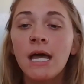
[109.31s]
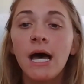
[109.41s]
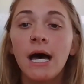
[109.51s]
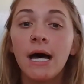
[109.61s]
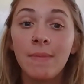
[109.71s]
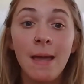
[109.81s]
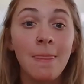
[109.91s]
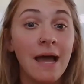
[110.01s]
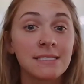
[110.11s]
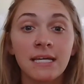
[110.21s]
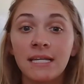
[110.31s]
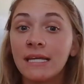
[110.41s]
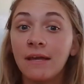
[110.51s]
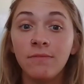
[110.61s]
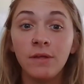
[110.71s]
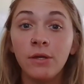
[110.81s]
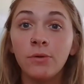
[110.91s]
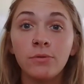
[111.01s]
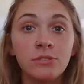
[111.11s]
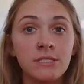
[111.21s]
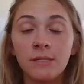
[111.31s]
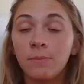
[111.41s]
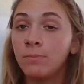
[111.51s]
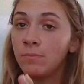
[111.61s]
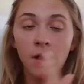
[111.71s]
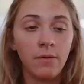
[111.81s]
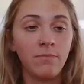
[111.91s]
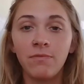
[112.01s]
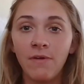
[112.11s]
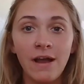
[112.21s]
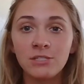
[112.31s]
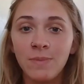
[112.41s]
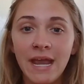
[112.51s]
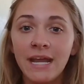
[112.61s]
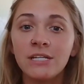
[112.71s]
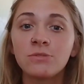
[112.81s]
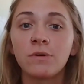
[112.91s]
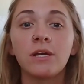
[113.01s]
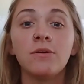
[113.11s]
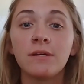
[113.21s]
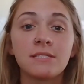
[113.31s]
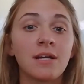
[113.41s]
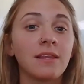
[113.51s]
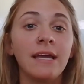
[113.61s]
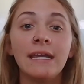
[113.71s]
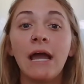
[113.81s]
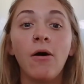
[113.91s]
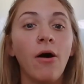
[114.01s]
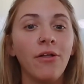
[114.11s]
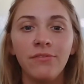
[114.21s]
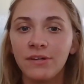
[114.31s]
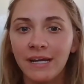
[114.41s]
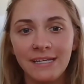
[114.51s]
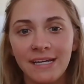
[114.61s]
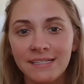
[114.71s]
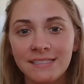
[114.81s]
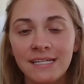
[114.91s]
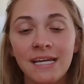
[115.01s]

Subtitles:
and that's going to give you just a fresh page where you can start laying out all of your ideas.